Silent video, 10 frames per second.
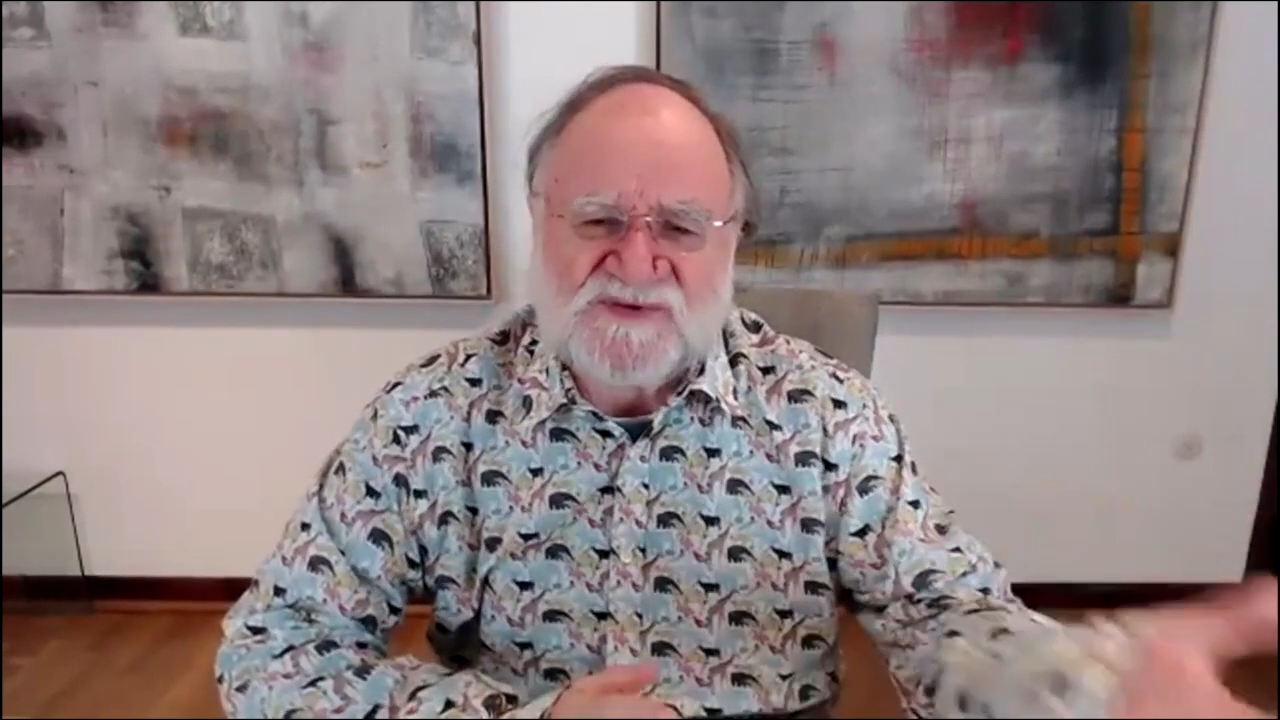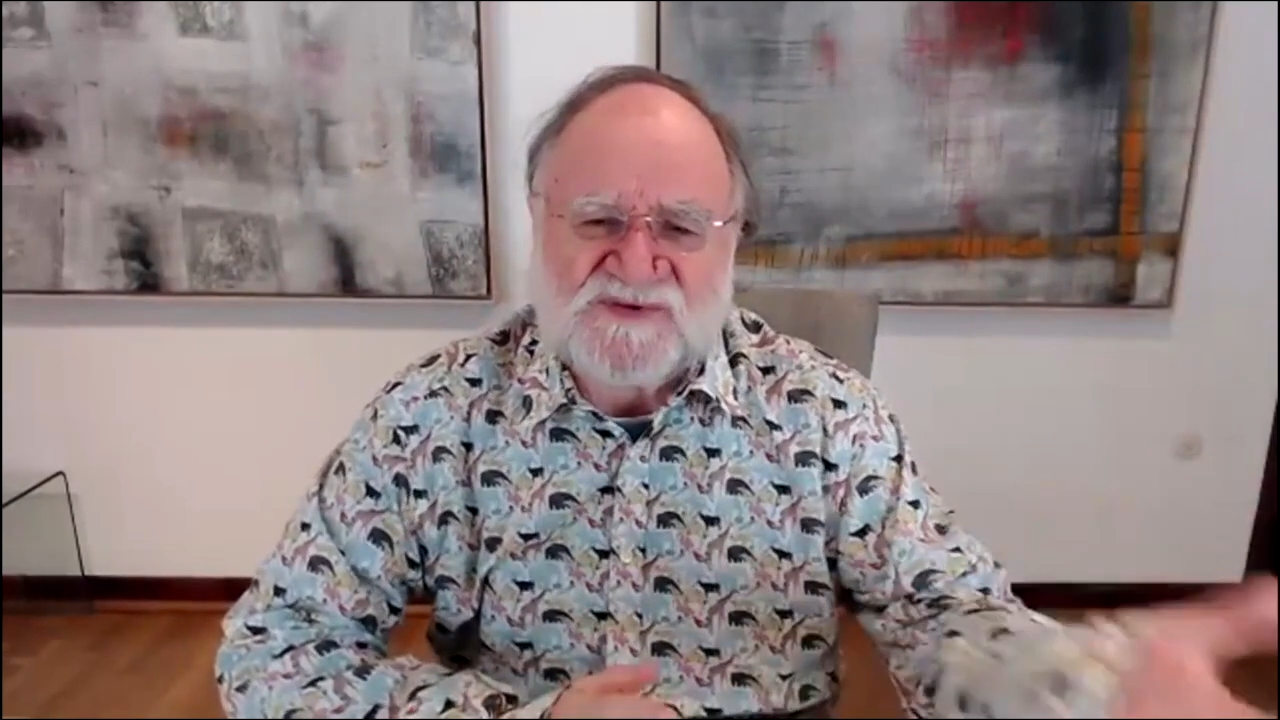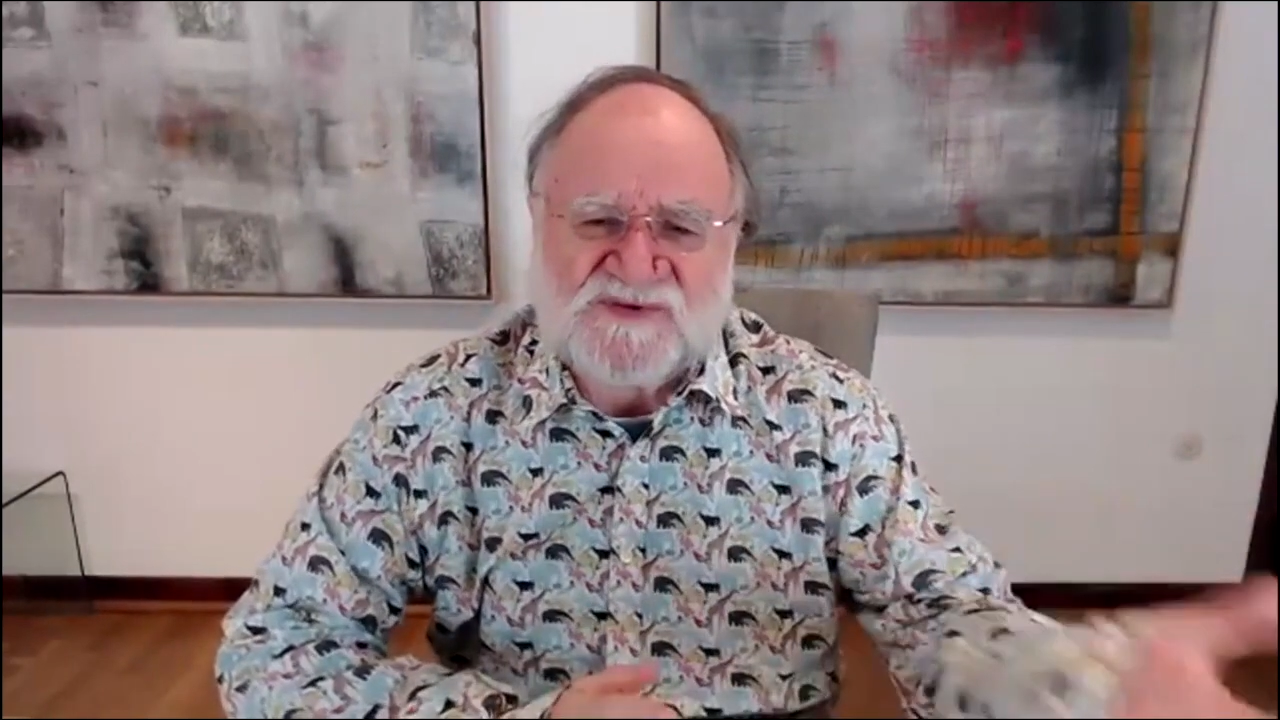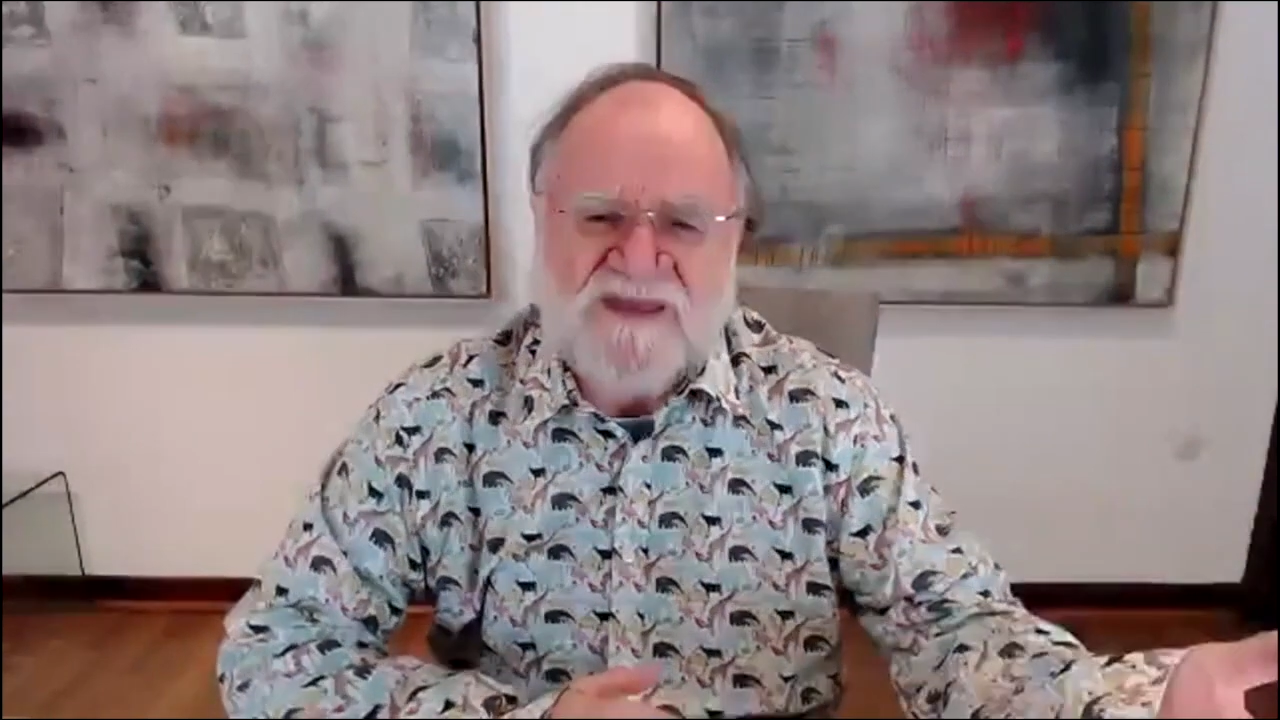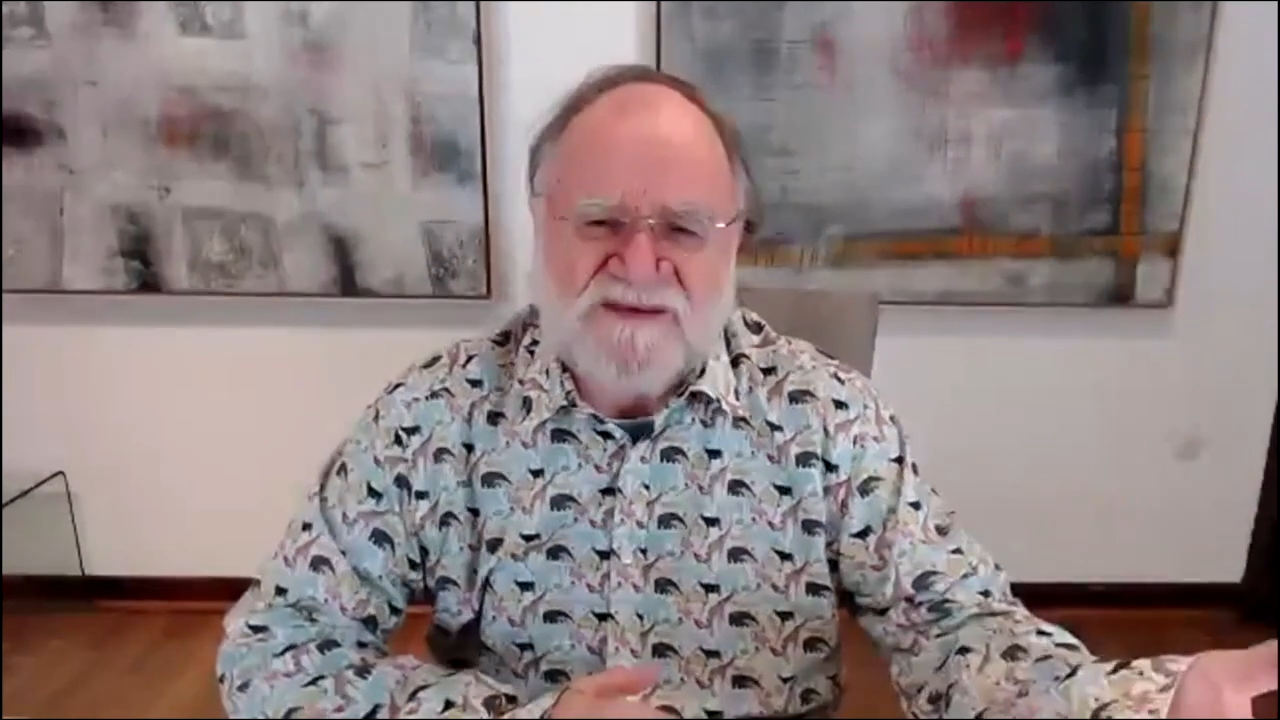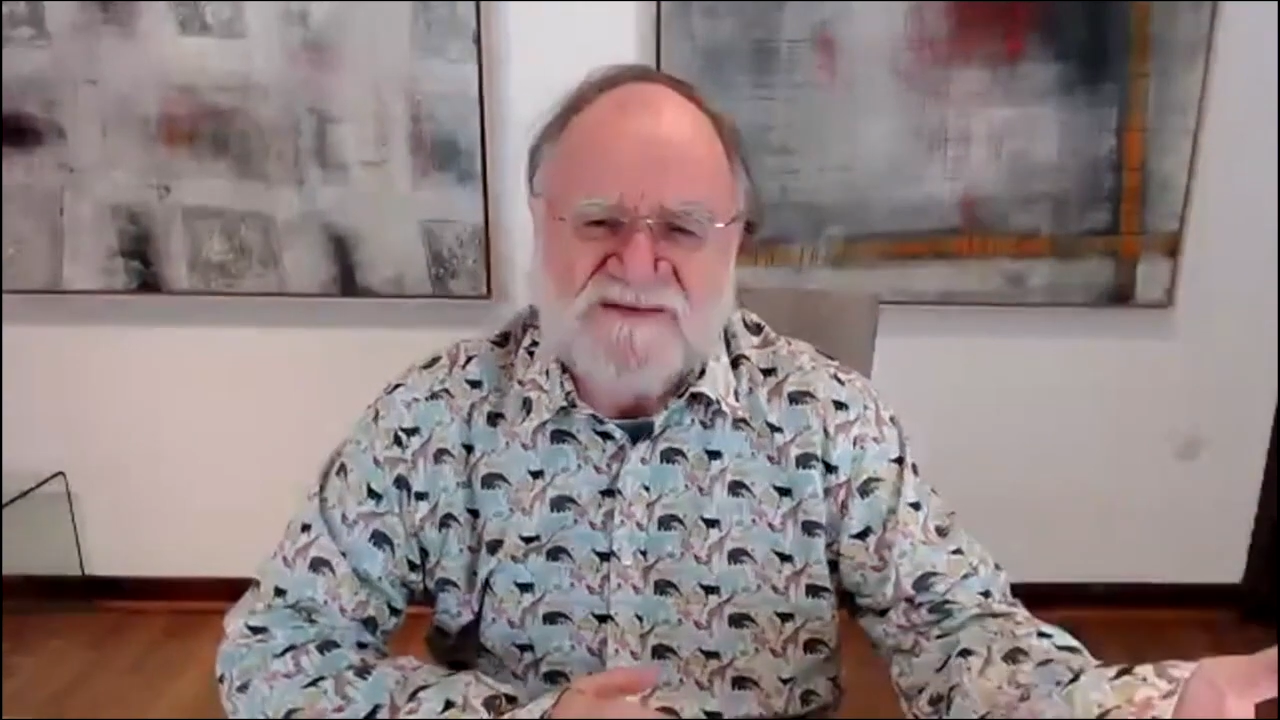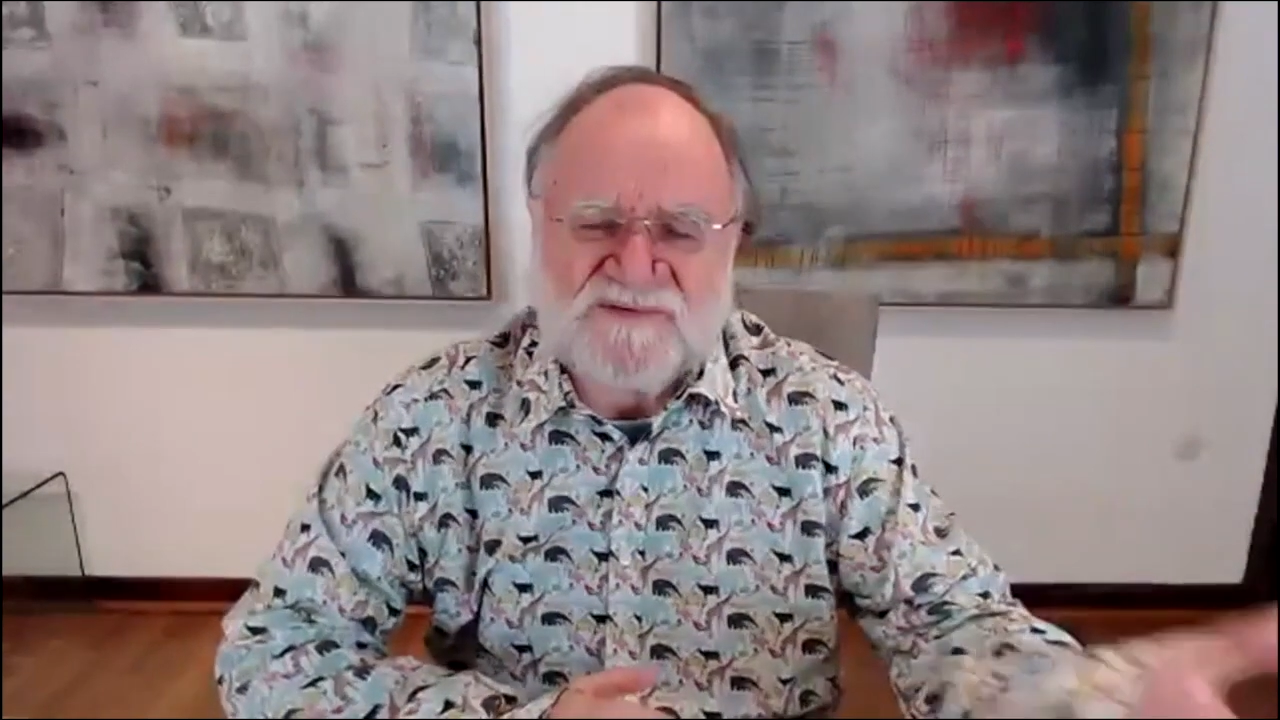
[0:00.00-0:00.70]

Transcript: cave,